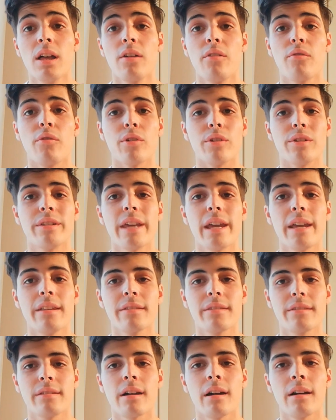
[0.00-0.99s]
Fontaine
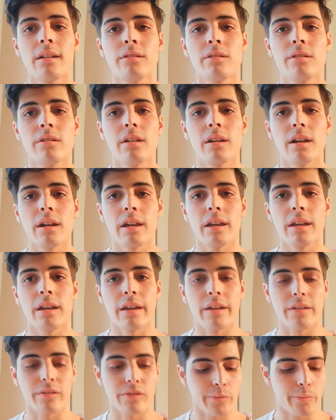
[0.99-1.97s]
standard
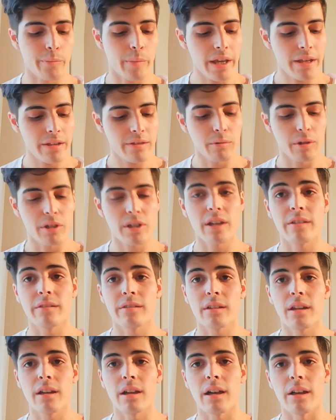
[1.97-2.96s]
Ace of Spades, which
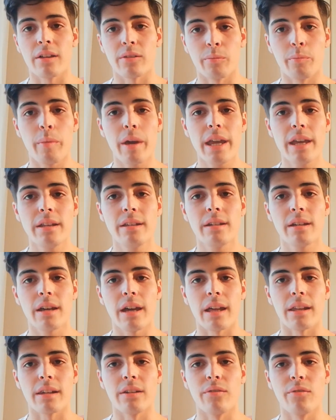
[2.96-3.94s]
has a spade
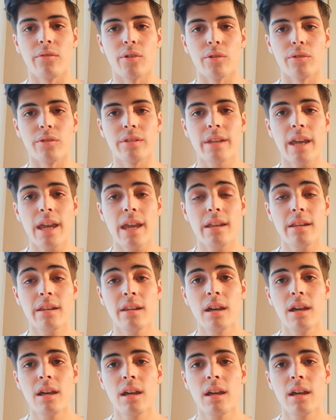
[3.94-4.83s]
and the Fontaine